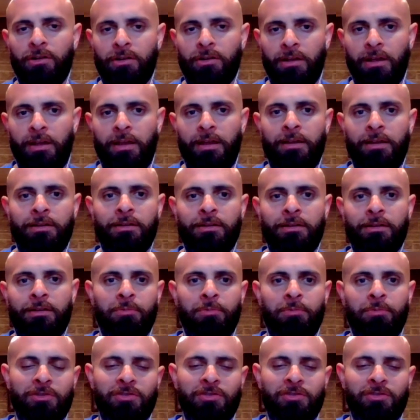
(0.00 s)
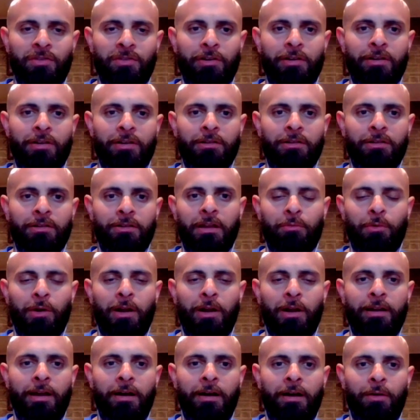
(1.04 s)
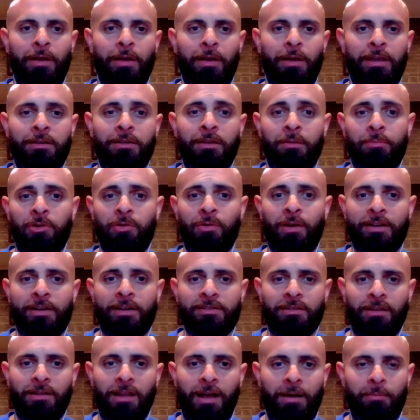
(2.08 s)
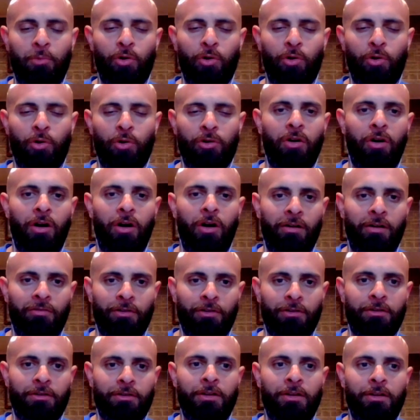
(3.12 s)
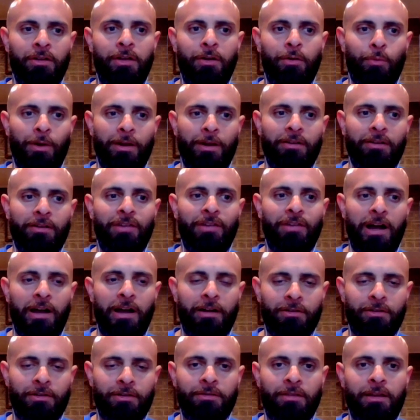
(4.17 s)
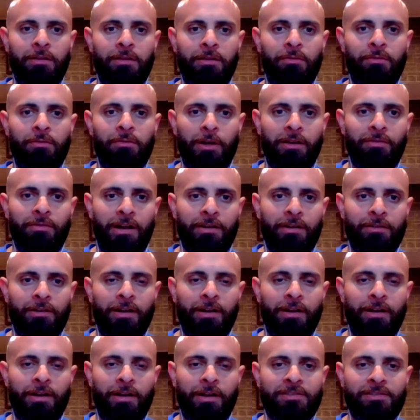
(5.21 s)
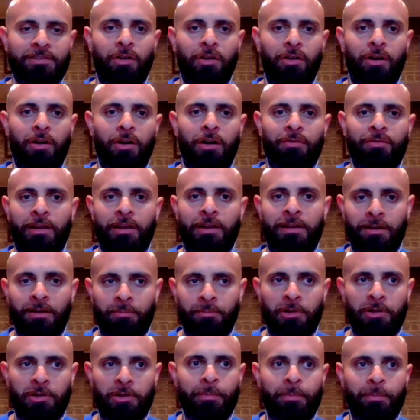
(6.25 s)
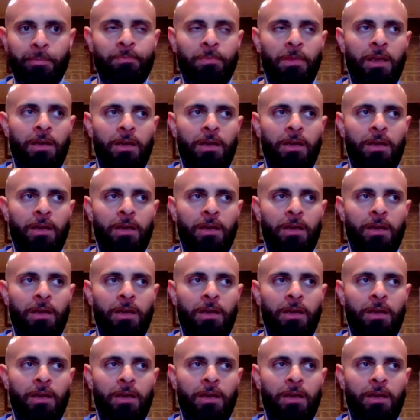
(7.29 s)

look at AEW, it's very clear that right now AEW has a lot more to offer Ring of Honor than Ring of Honor has to offer AEW.